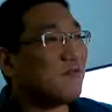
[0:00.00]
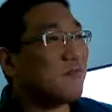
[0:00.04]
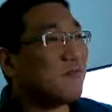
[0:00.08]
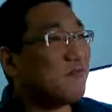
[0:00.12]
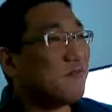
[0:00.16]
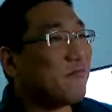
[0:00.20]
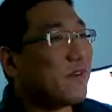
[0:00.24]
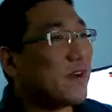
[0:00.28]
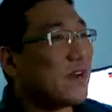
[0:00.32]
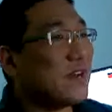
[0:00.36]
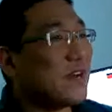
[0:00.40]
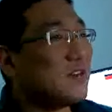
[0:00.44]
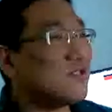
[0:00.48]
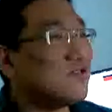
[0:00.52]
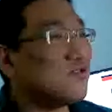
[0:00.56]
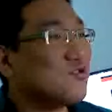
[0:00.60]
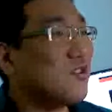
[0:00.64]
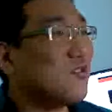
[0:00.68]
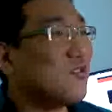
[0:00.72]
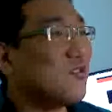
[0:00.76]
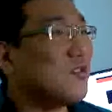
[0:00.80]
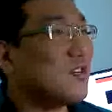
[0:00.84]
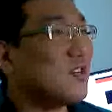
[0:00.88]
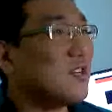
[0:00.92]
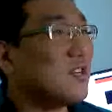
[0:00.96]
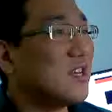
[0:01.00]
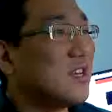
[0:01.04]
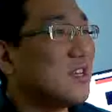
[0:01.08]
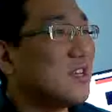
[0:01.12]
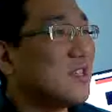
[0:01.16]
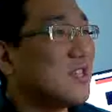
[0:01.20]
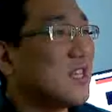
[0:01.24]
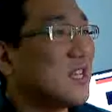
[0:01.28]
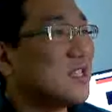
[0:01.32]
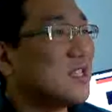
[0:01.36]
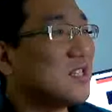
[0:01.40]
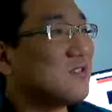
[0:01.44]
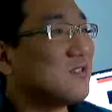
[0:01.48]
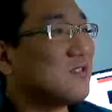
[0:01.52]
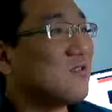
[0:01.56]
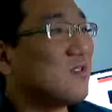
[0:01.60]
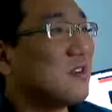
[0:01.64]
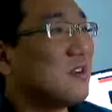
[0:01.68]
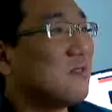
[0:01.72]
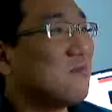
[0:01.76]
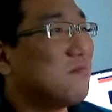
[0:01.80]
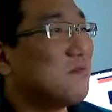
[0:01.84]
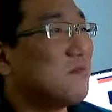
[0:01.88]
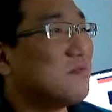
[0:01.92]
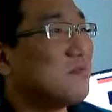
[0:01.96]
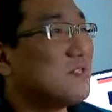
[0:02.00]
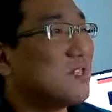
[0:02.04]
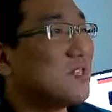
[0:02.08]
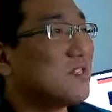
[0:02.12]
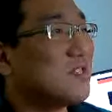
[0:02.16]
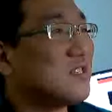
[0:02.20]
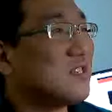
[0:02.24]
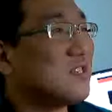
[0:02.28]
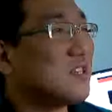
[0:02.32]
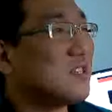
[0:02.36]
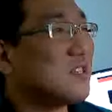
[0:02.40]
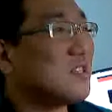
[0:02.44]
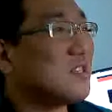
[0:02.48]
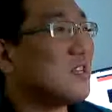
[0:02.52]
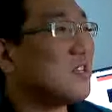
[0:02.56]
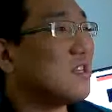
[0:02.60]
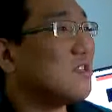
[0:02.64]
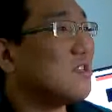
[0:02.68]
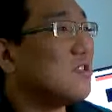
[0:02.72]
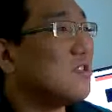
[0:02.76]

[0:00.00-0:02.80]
file sharing and NAS drive and things like that.